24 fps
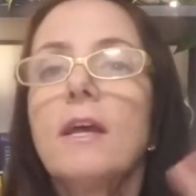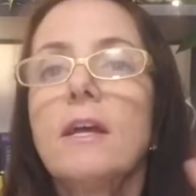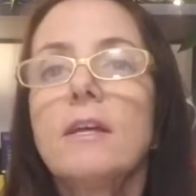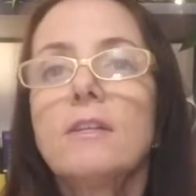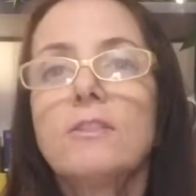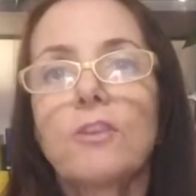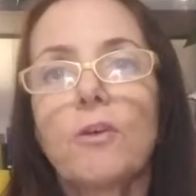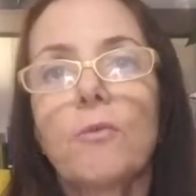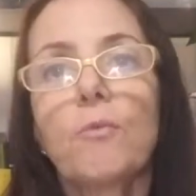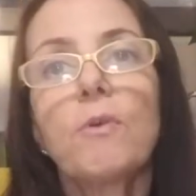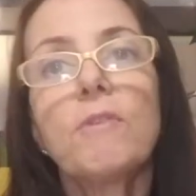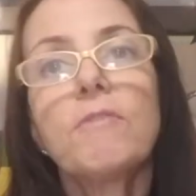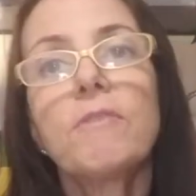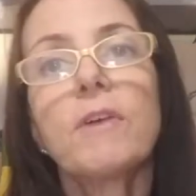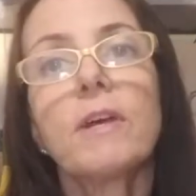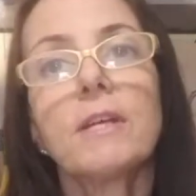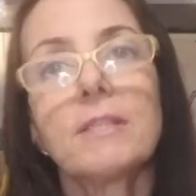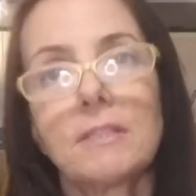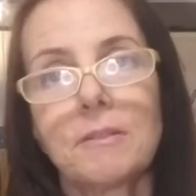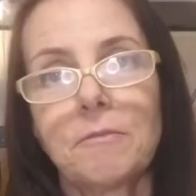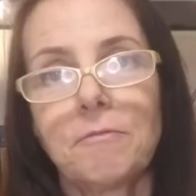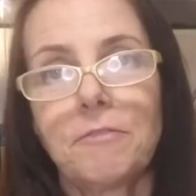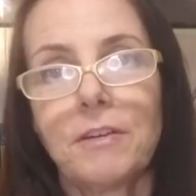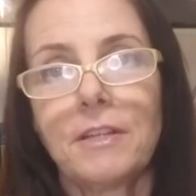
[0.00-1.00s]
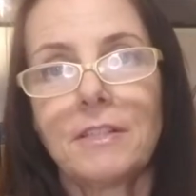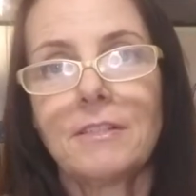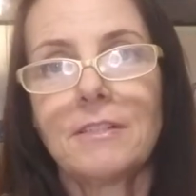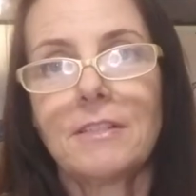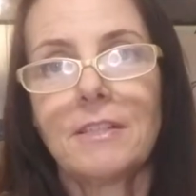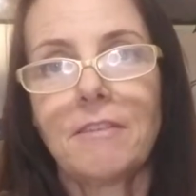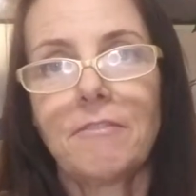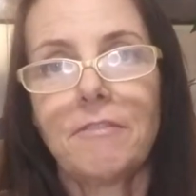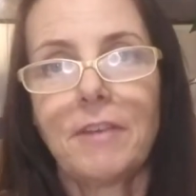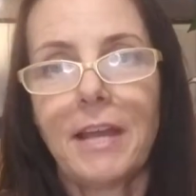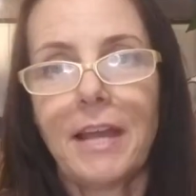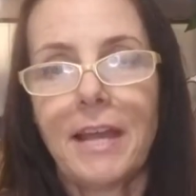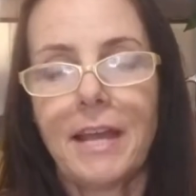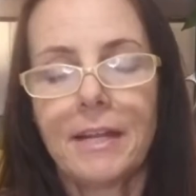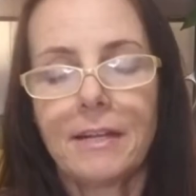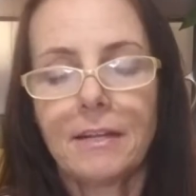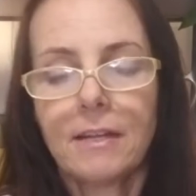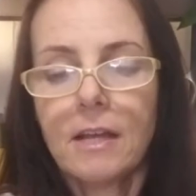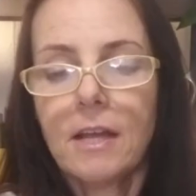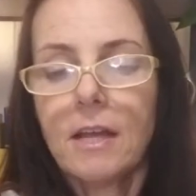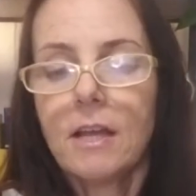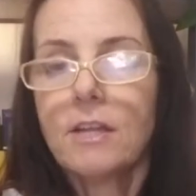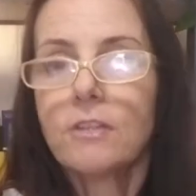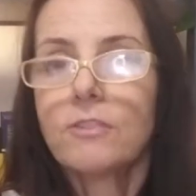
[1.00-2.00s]
So we've got some fun stuff ahead.
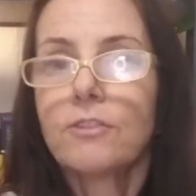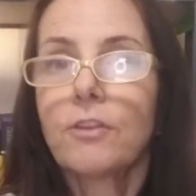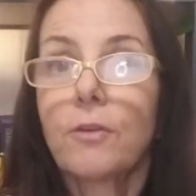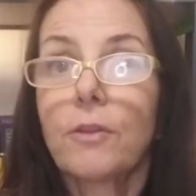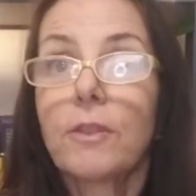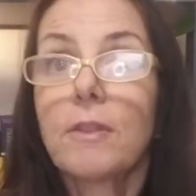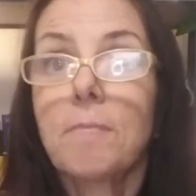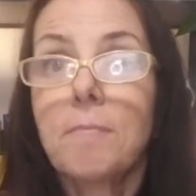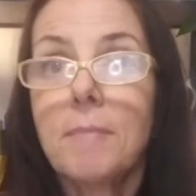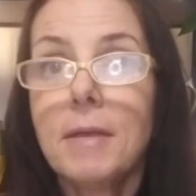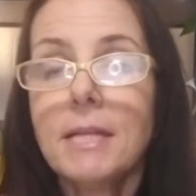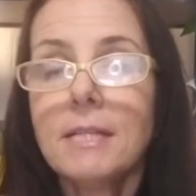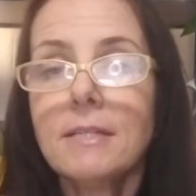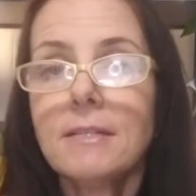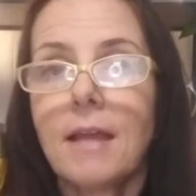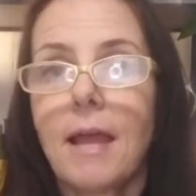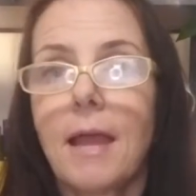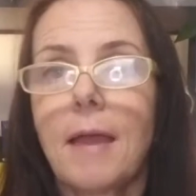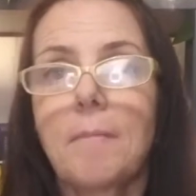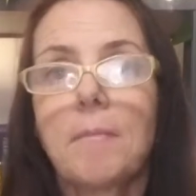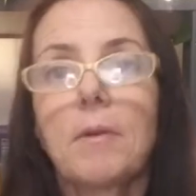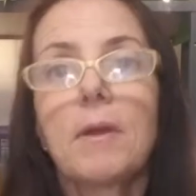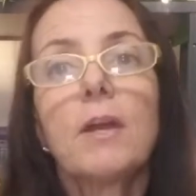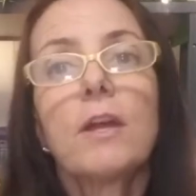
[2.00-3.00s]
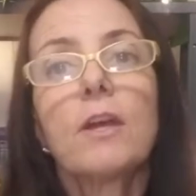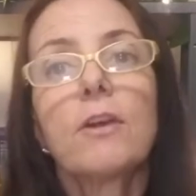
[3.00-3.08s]
So in the meantime,